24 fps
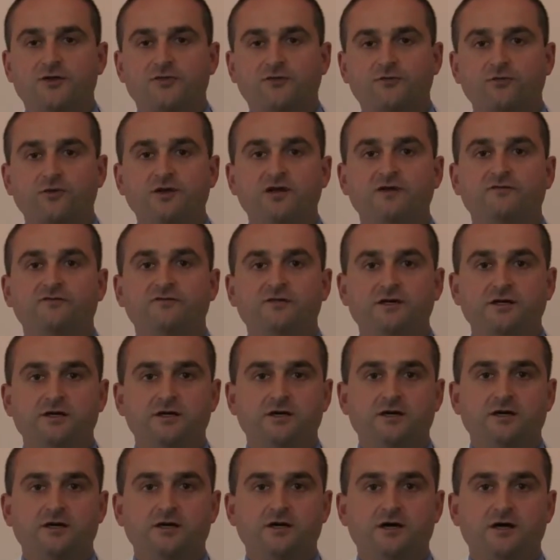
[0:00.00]
Three of
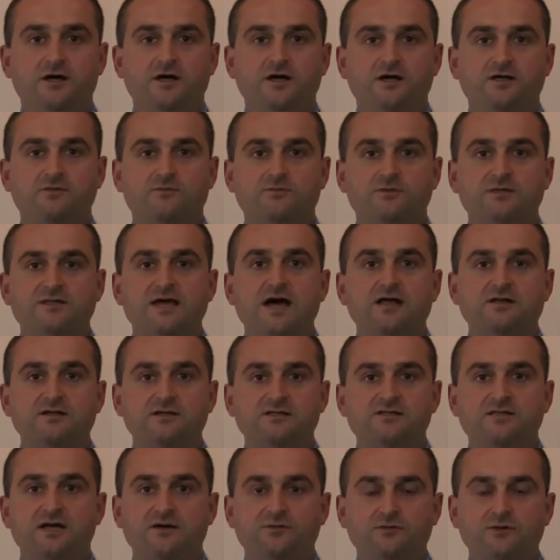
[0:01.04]
the
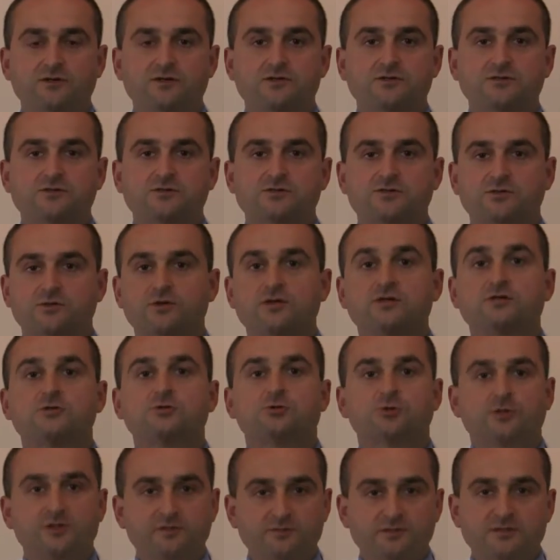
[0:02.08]
modalities that we use, three of the
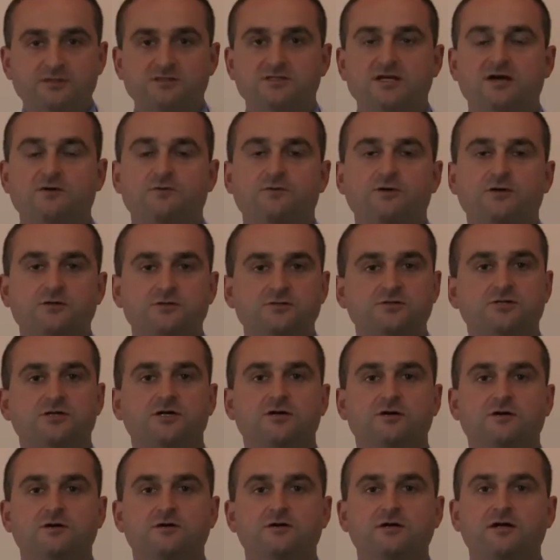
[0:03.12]
treatments that we use
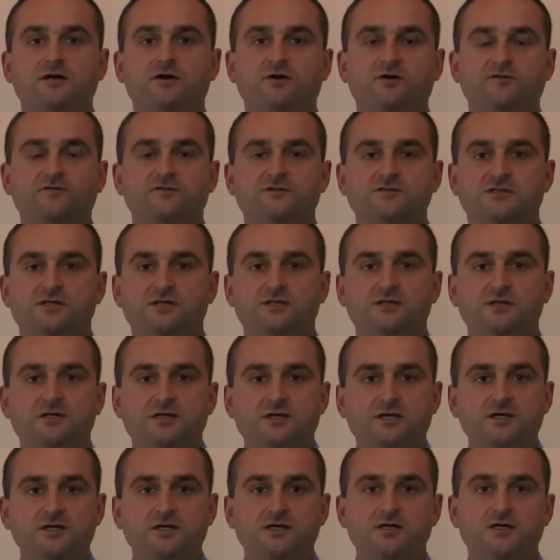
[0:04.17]
here in our
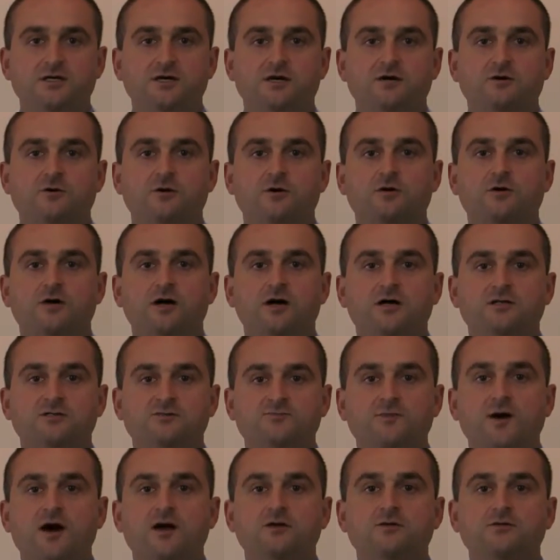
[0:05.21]
facility are
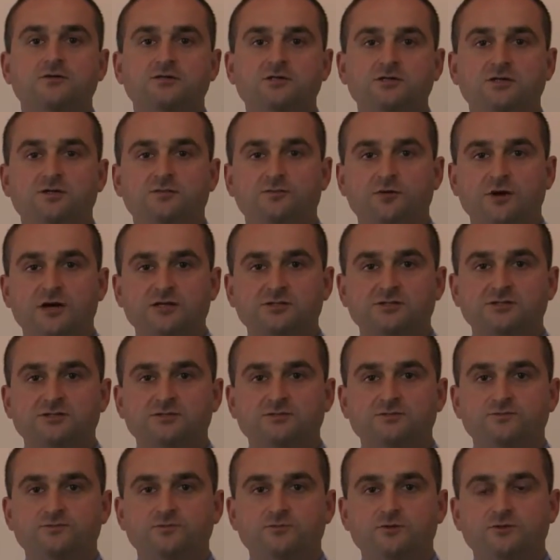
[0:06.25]
spinal
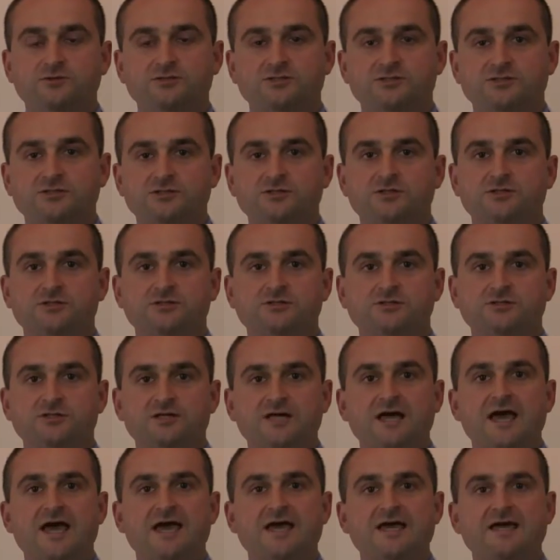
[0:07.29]
decompression, which is just
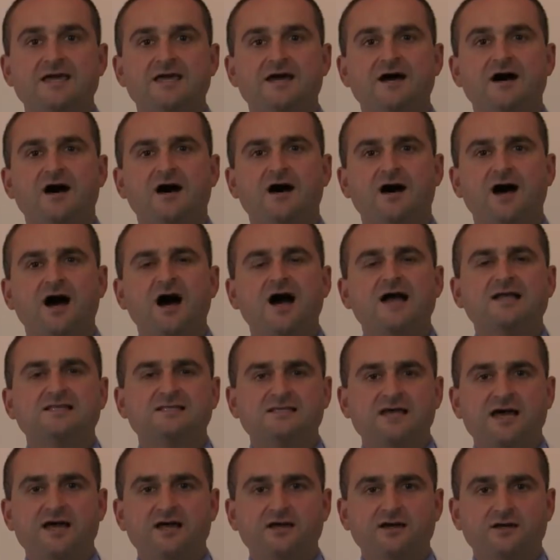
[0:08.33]
a
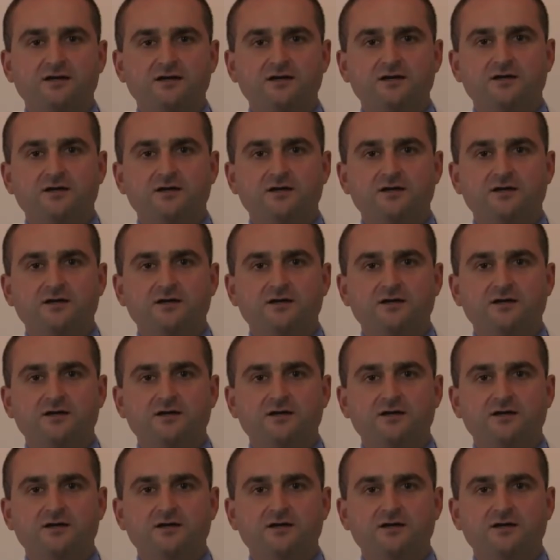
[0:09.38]
high-tech